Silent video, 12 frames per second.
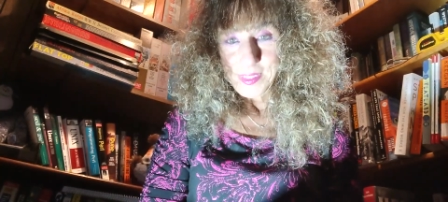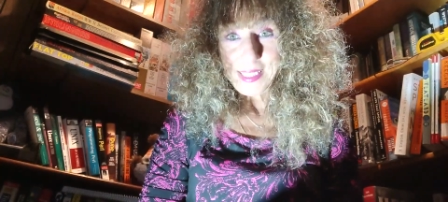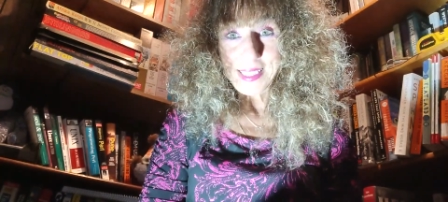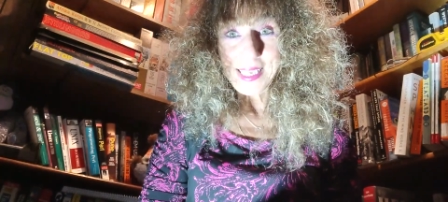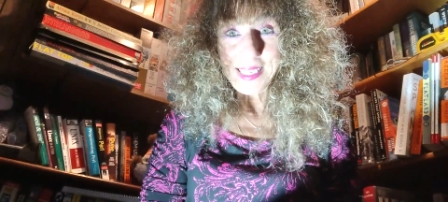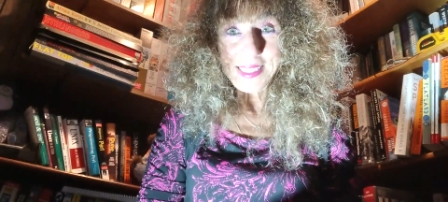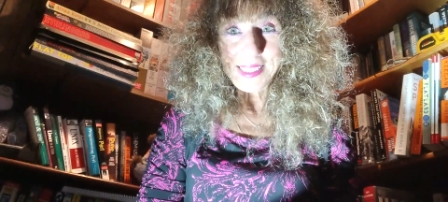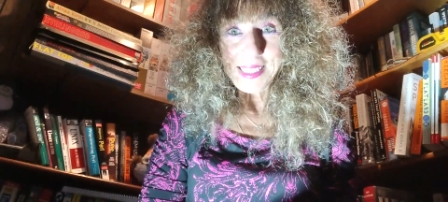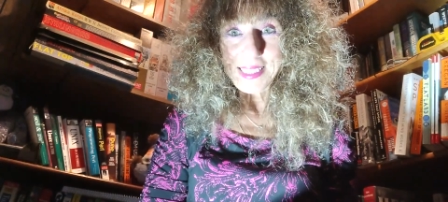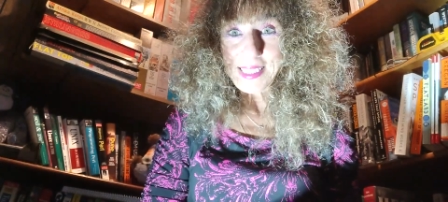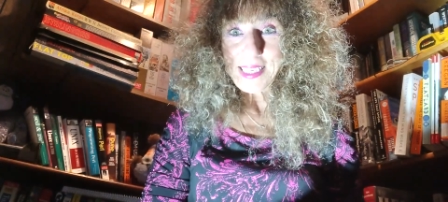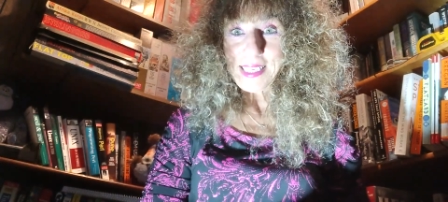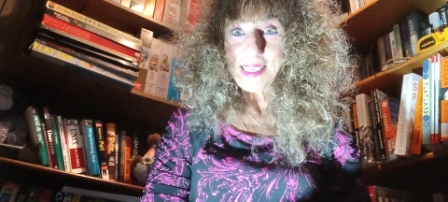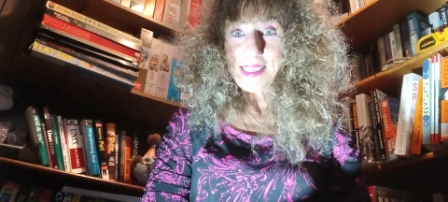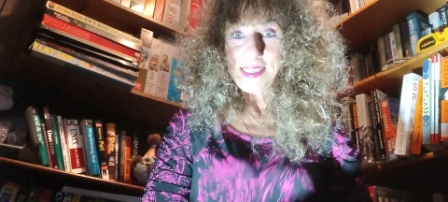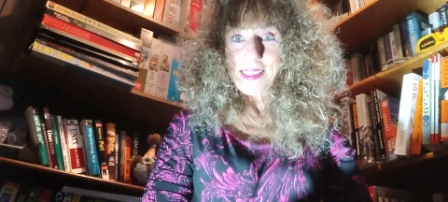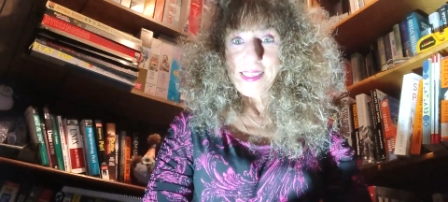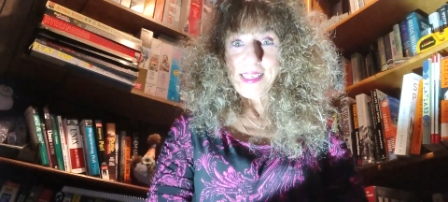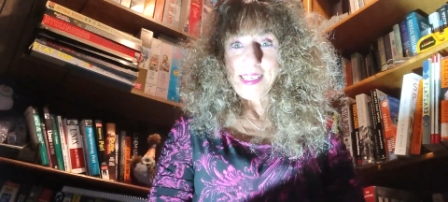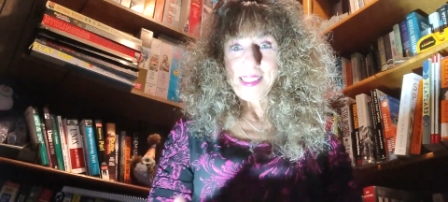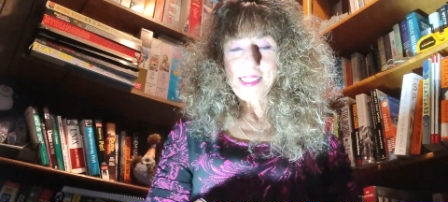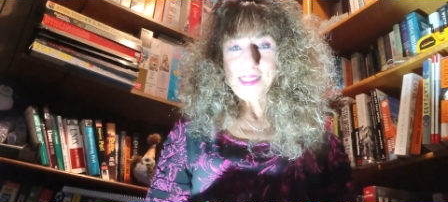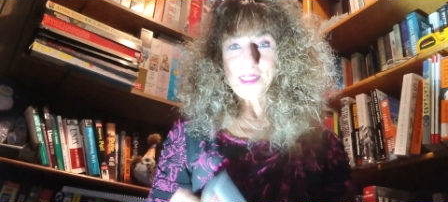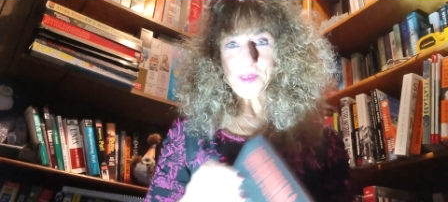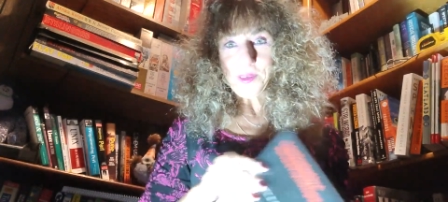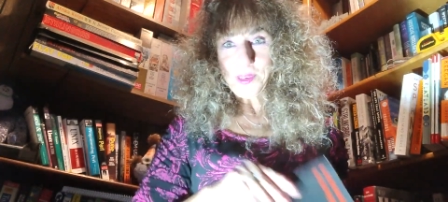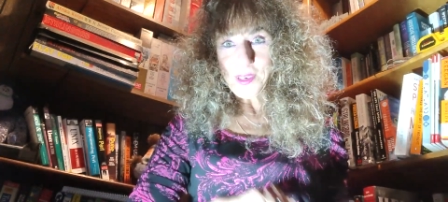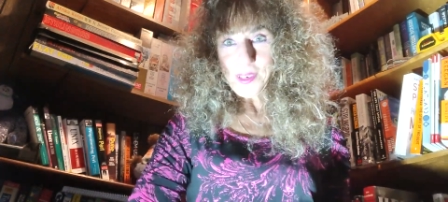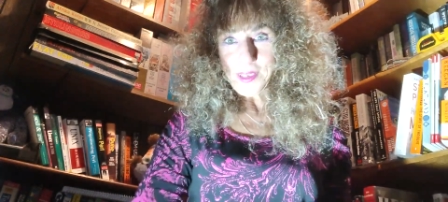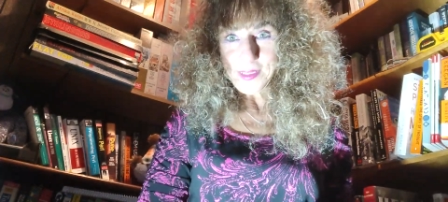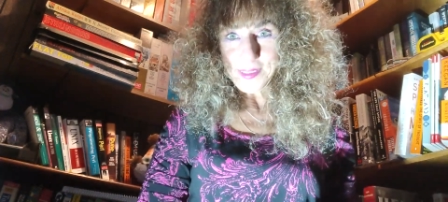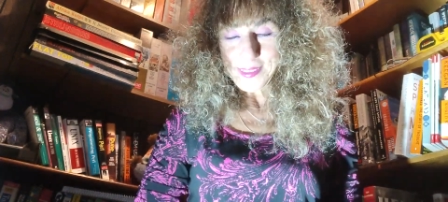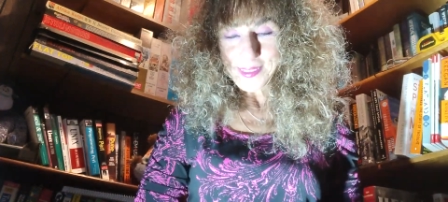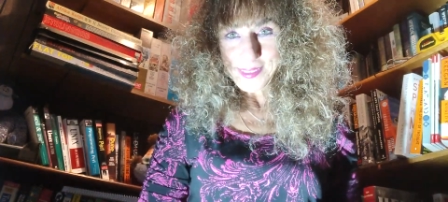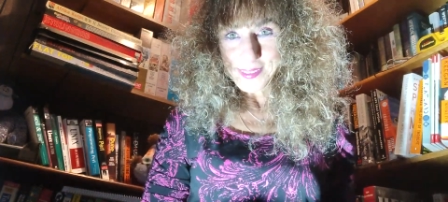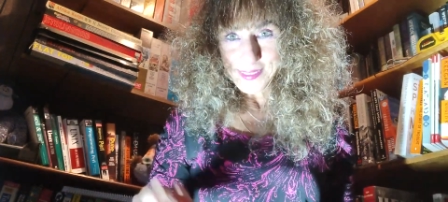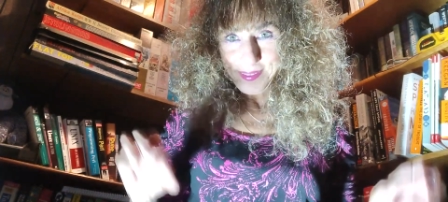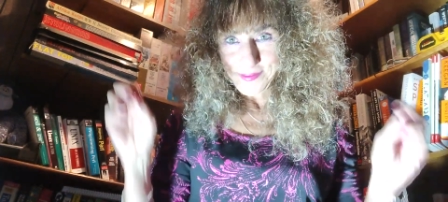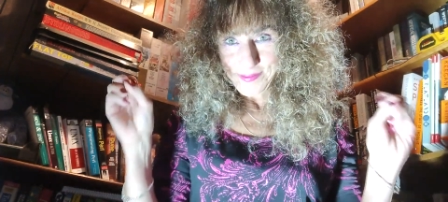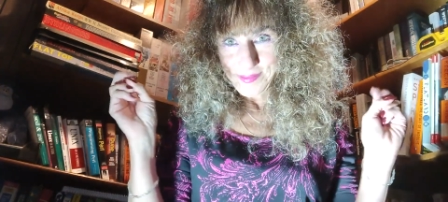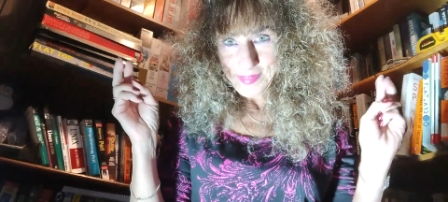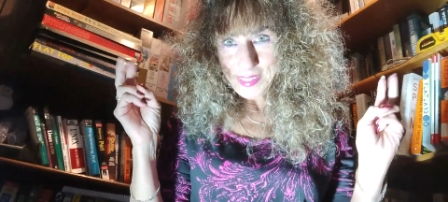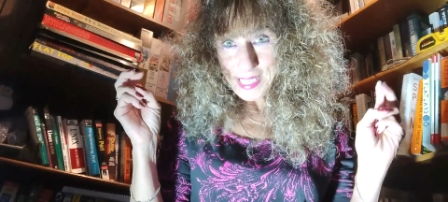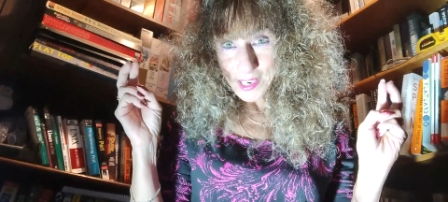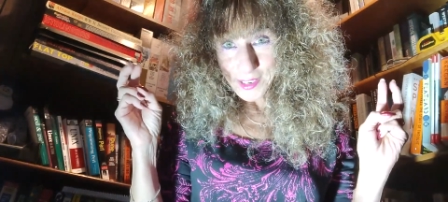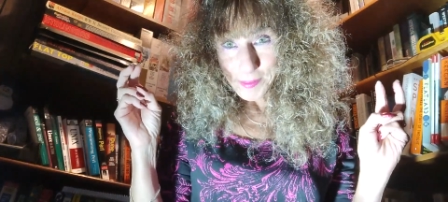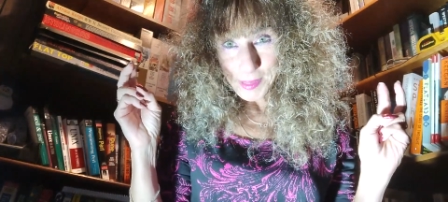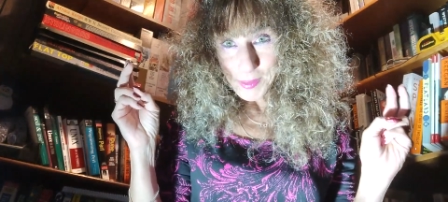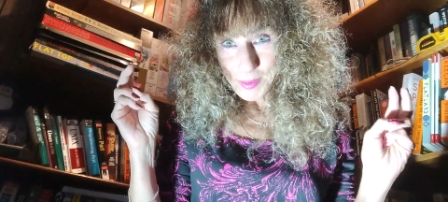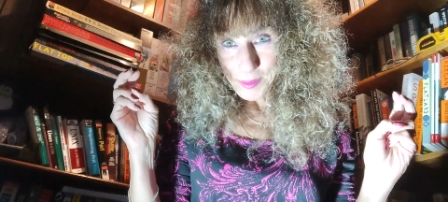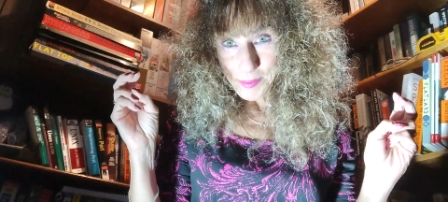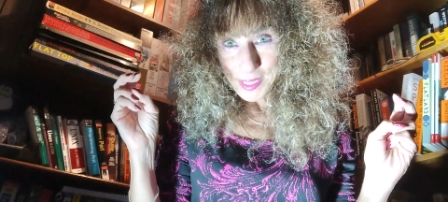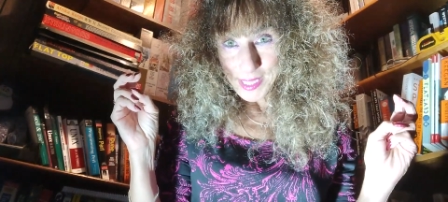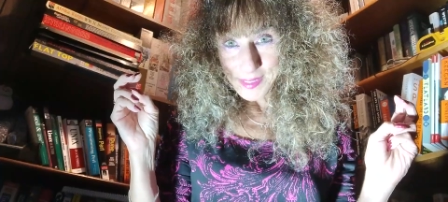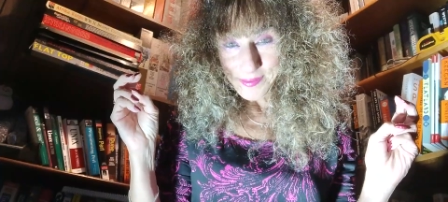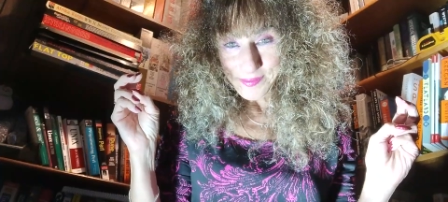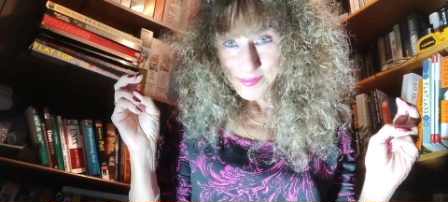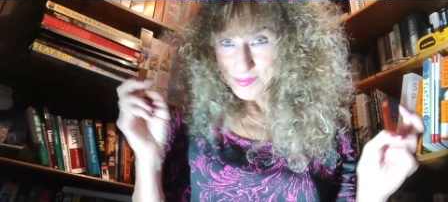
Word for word: The things he did in the so-called therapy with me,